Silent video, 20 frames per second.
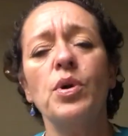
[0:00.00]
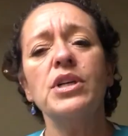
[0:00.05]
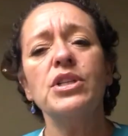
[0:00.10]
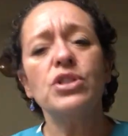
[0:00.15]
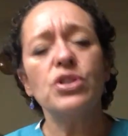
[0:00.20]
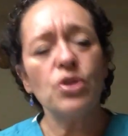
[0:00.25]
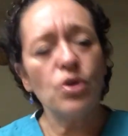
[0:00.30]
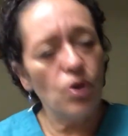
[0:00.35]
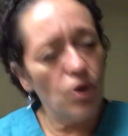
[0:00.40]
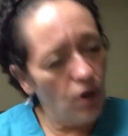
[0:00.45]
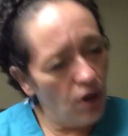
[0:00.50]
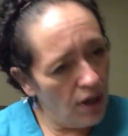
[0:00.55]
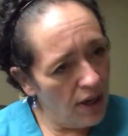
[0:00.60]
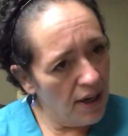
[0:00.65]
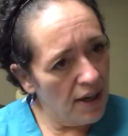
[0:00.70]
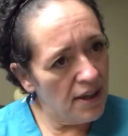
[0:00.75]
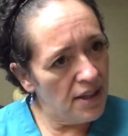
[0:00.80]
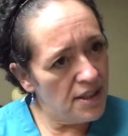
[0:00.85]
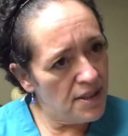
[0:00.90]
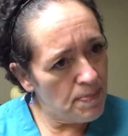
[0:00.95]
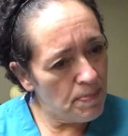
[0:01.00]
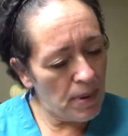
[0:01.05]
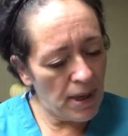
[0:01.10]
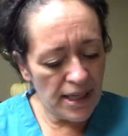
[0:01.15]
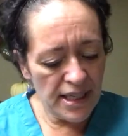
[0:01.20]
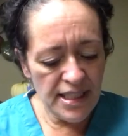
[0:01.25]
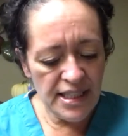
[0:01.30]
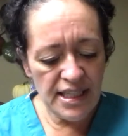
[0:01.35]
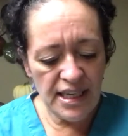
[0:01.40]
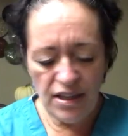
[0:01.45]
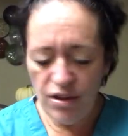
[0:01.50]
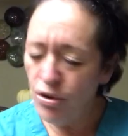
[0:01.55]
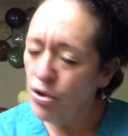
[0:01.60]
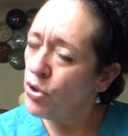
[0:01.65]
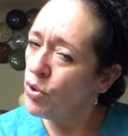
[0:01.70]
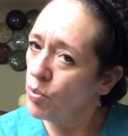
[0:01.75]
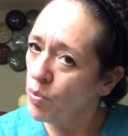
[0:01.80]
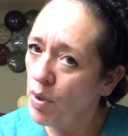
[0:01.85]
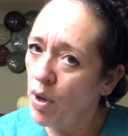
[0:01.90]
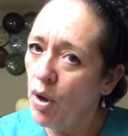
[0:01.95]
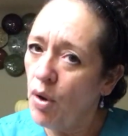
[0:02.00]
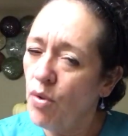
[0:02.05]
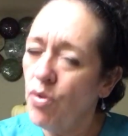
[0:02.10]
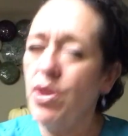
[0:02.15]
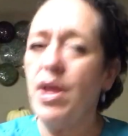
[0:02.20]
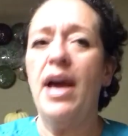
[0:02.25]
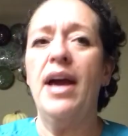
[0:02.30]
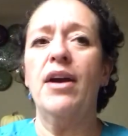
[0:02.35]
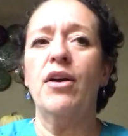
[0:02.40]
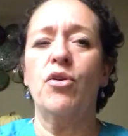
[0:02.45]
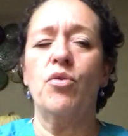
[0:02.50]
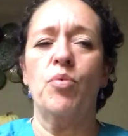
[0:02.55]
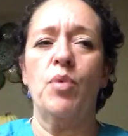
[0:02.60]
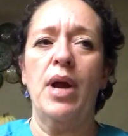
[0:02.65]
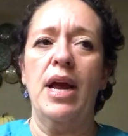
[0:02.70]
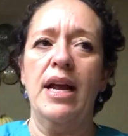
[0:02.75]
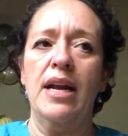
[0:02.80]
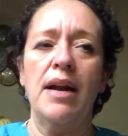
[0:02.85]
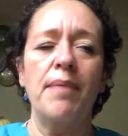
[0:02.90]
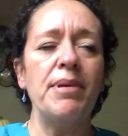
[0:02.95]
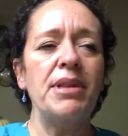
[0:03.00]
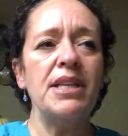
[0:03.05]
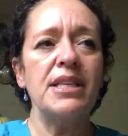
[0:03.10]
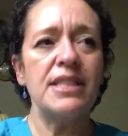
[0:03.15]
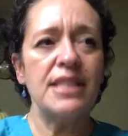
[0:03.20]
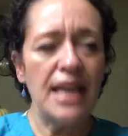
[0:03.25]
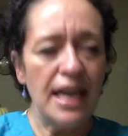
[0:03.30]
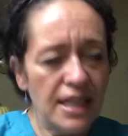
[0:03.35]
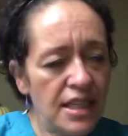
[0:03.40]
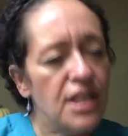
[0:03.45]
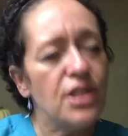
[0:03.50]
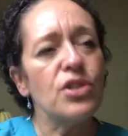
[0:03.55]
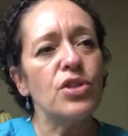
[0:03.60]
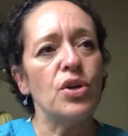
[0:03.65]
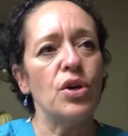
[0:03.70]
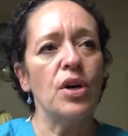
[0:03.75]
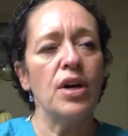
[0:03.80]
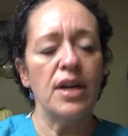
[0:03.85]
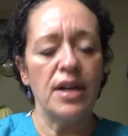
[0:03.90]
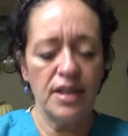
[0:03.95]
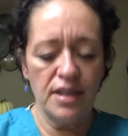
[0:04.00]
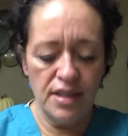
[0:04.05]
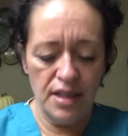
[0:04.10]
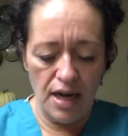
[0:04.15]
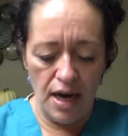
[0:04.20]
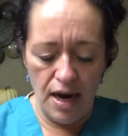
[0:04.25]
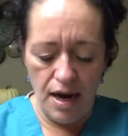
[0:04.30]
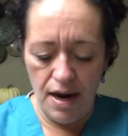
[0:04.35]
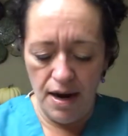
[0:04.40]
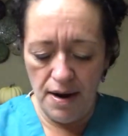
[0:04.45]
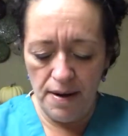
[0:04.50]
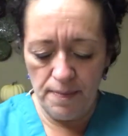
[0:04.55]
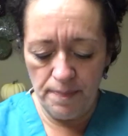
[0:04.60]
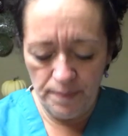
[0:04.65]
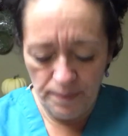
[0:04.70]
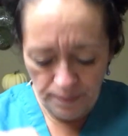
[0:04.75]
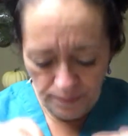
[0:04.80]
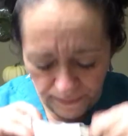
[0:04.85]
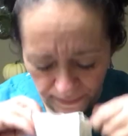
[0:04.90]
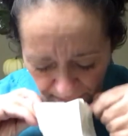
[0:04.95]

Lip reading: was good, but it didn't throw that great. I mean, the scent is good. The